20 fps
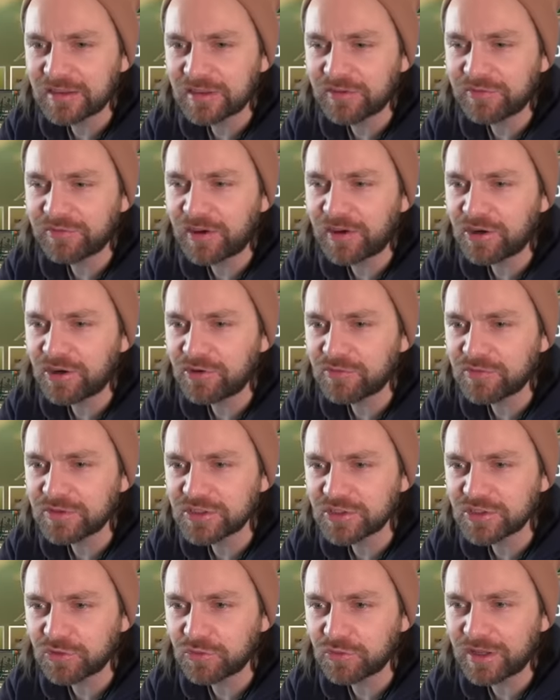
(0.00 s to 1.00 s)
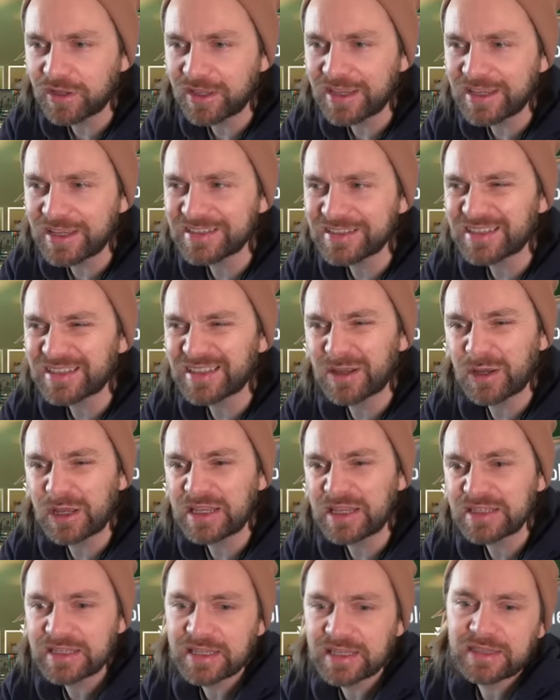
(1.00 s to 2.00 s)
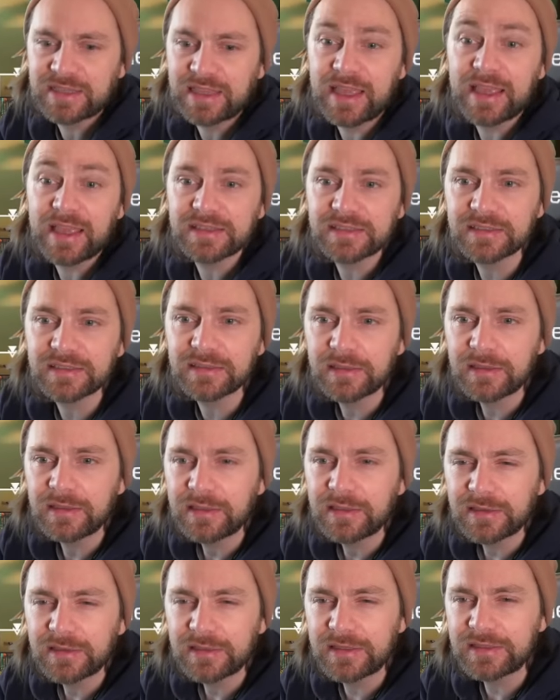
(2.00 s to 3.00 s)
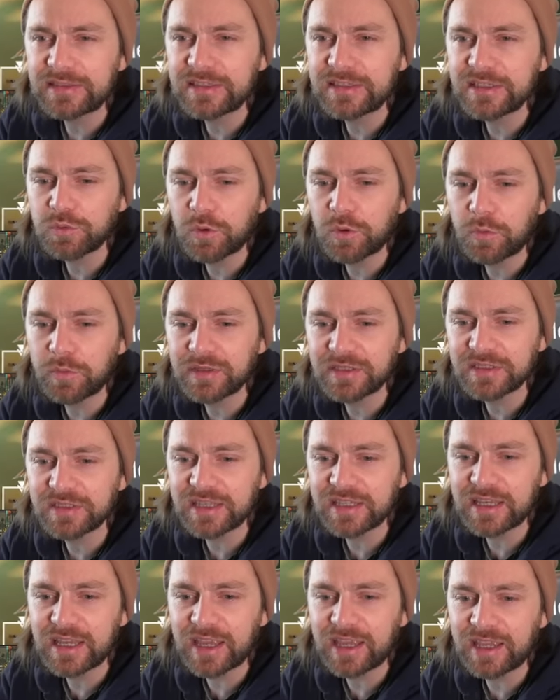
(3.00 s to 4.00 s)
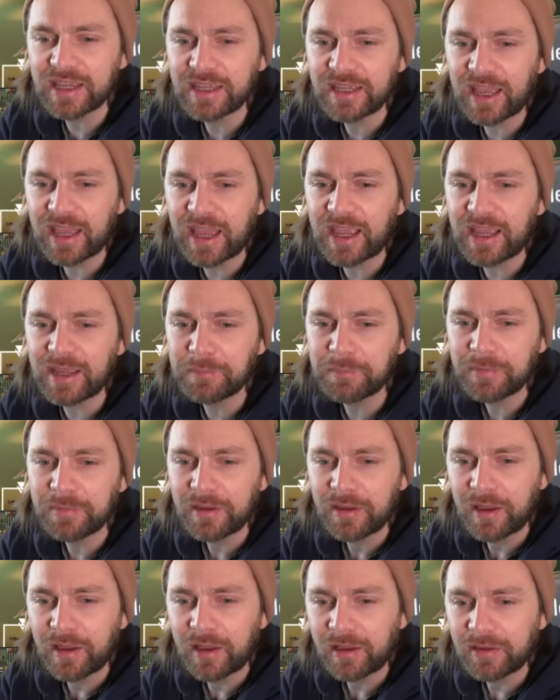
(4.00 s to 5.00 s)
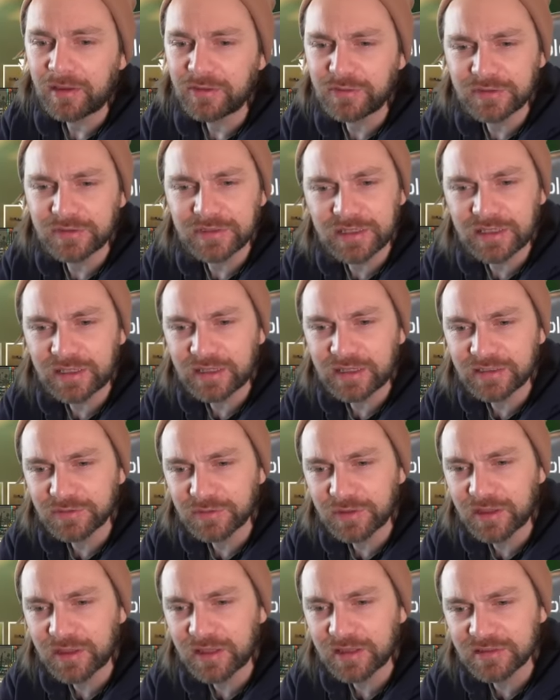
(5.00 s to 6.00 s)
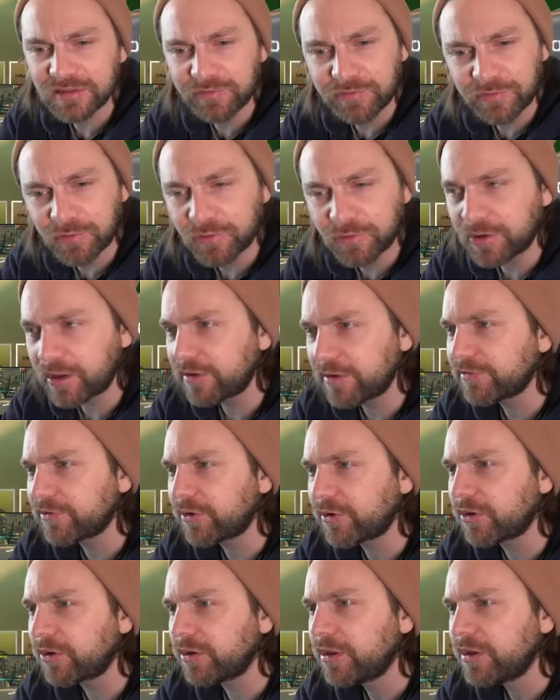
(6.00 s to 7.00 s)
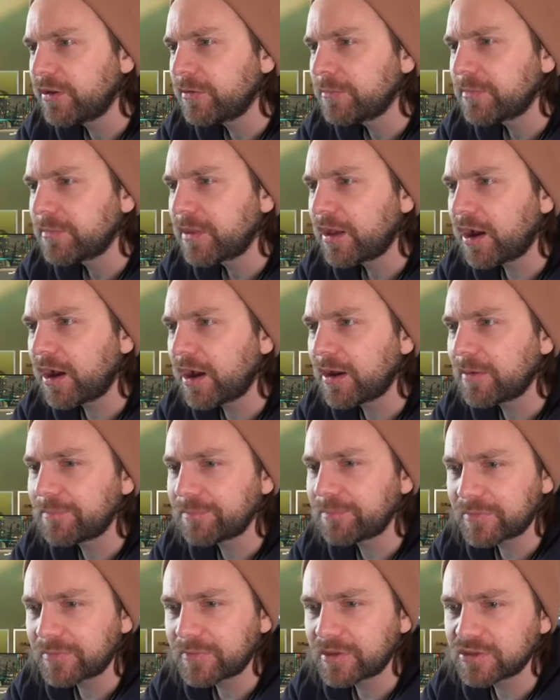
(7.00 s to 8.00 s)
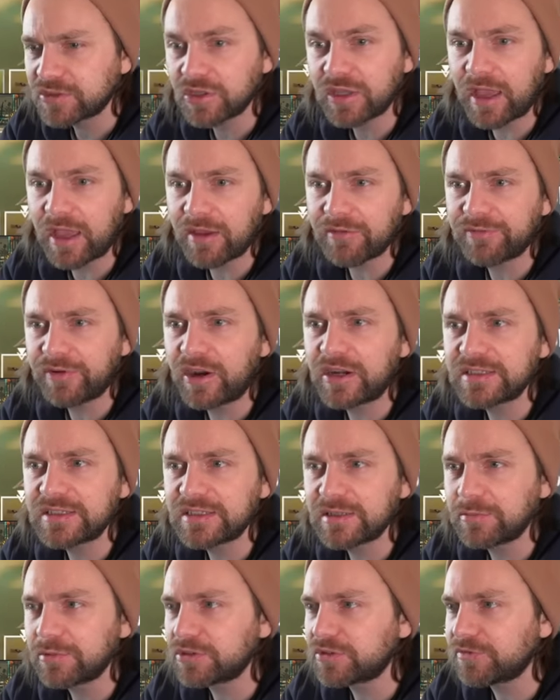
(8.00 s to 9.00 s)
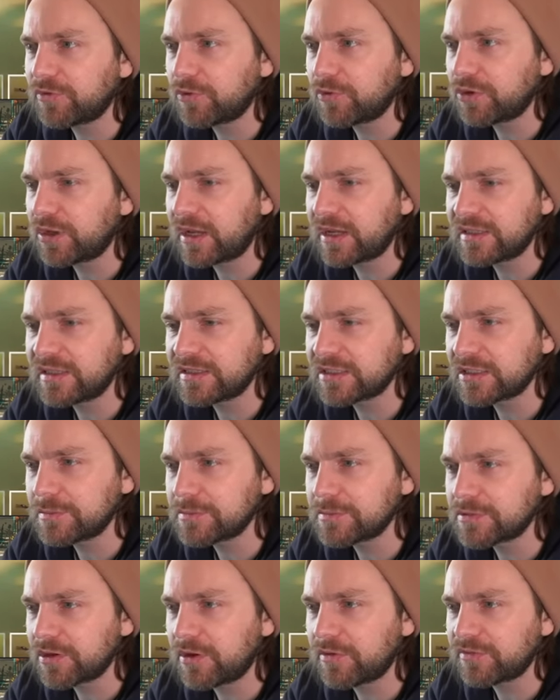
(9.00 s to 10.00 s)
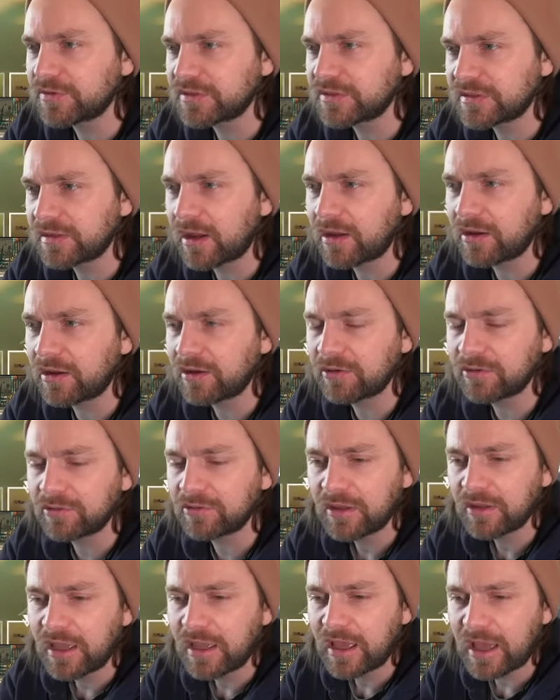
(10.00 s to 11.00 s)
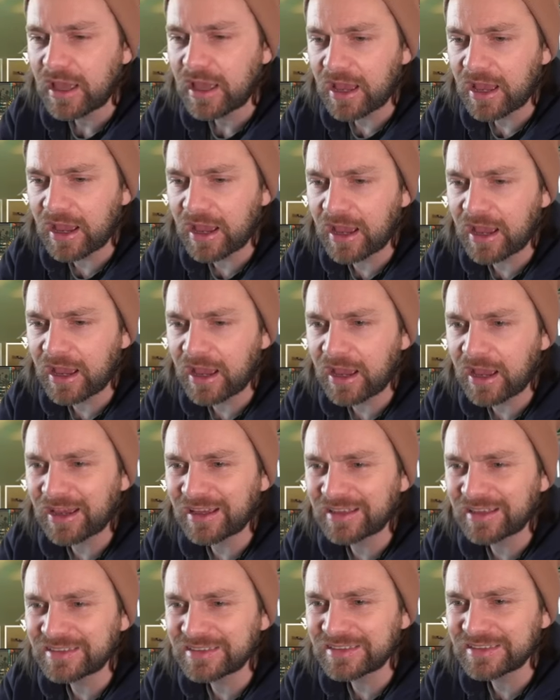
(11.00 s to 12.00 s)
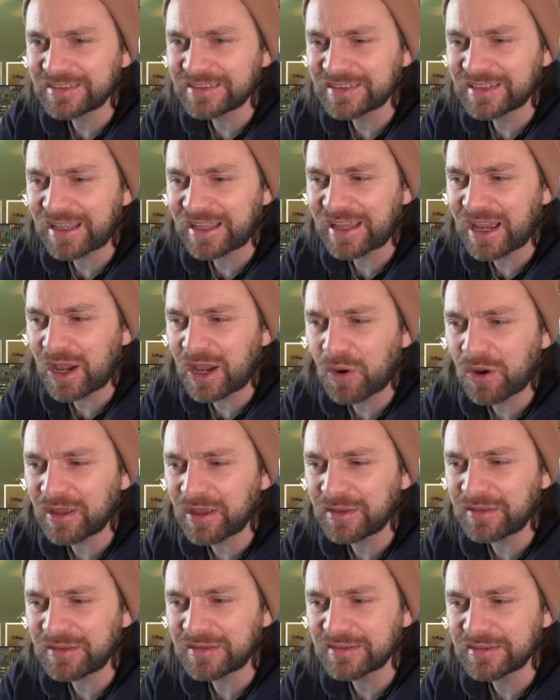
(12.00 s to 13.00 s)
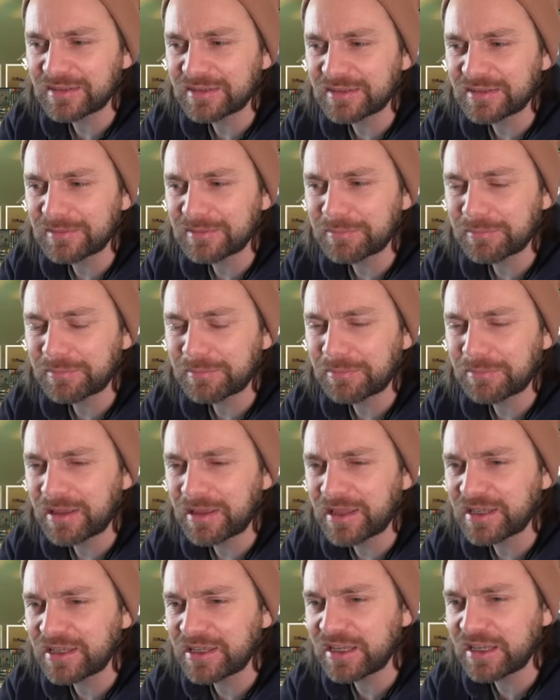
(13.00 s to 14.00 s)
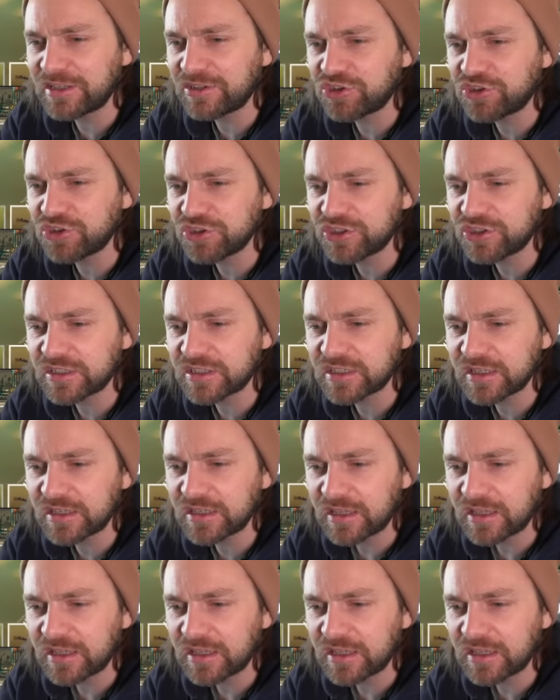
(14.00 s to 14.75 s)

the final result is is this. This is what we see in game using, so that's the Fortnite font. Um, so yeah, very similar to Fortnite in terms of style and layout, and it, it just